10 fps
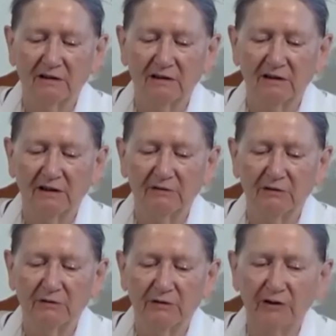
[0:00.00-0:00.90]
even
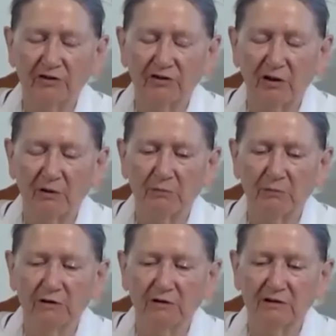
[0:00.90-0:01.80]
for
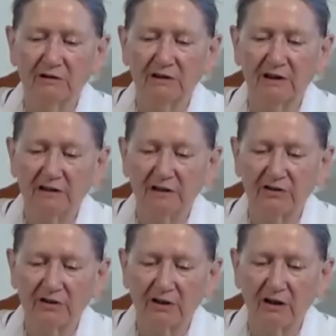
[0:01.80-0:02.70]
example, in
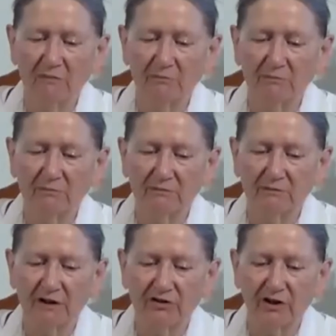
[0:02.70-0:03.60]
Islam,
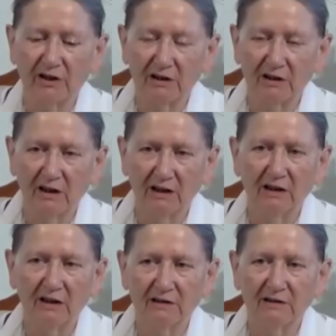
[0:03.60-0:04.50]
they say
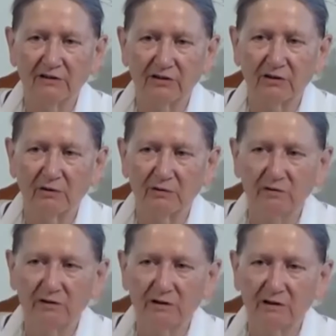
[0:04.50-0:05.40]
Allah is
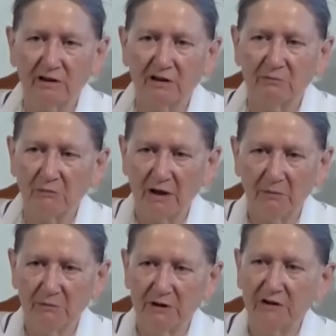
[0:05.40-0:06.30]
God and
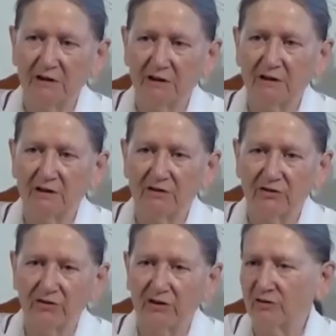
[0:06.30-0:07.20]
Muhammad
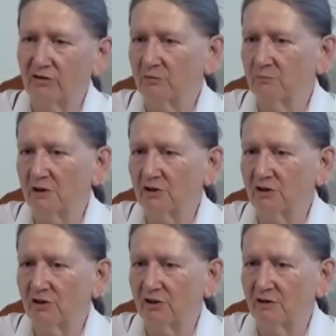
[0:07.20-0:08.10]
is his
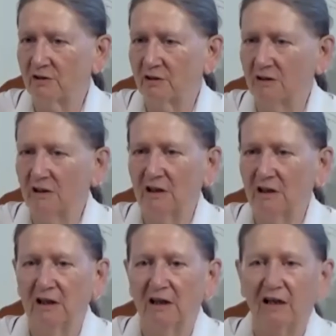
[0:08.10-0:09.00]
messenger.
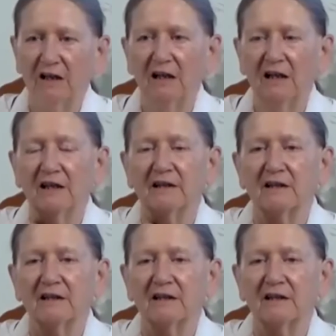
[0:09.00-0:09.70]
And